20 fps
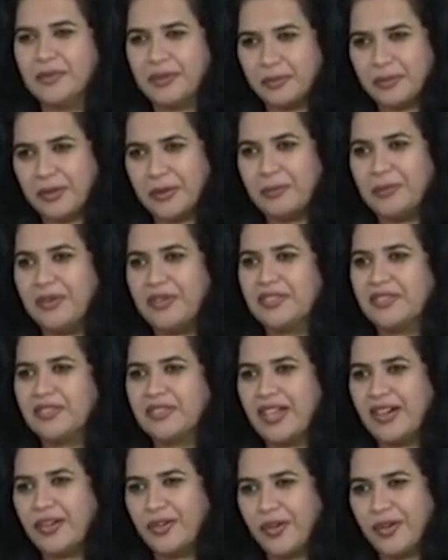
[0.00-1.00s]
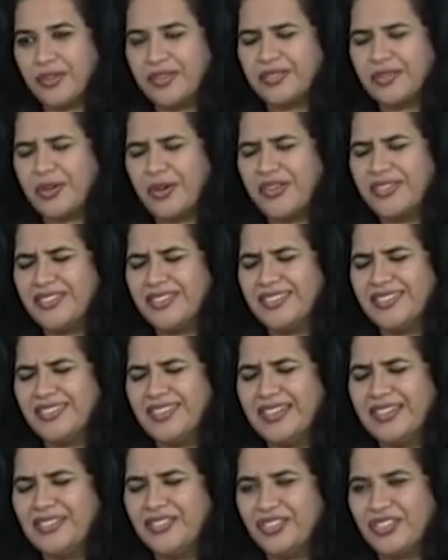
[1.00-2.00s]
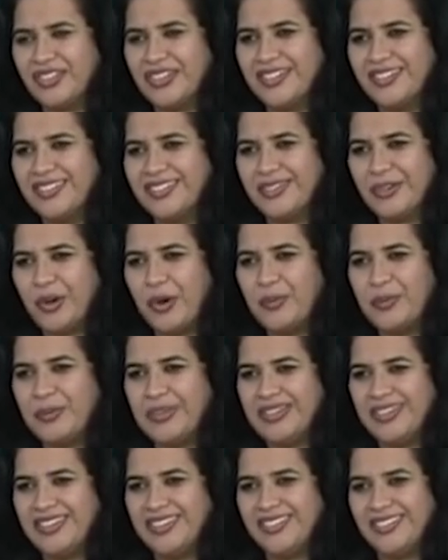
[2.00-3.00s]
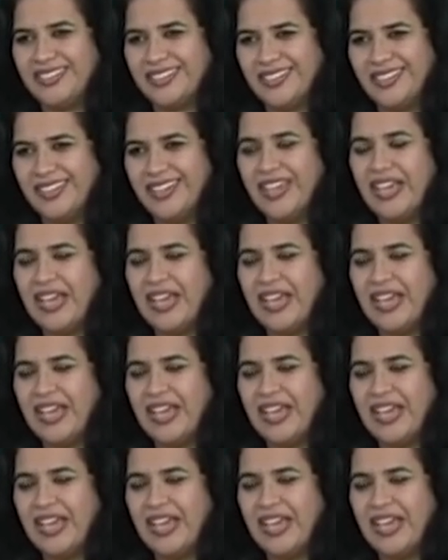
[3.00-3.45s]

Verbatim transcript: Remember Scorsese and Schrader combination,